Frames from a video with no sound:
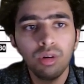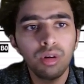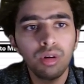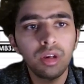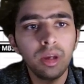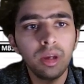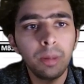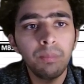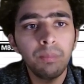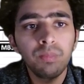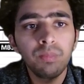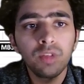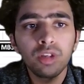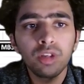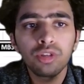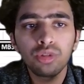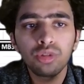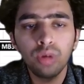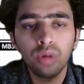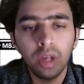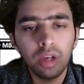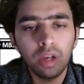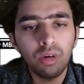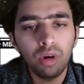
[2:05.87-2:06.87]
Okay,
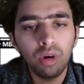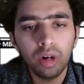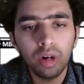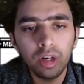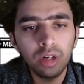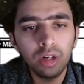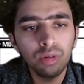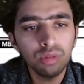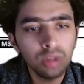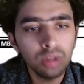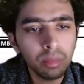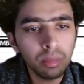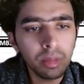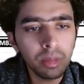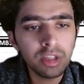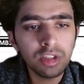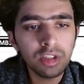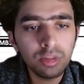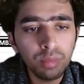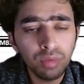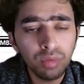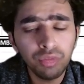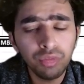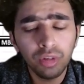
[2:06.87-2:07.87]
so according to the
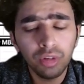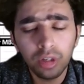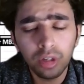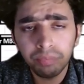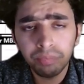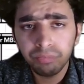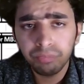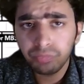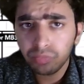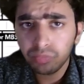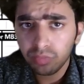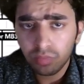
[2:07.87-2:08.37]
message buffer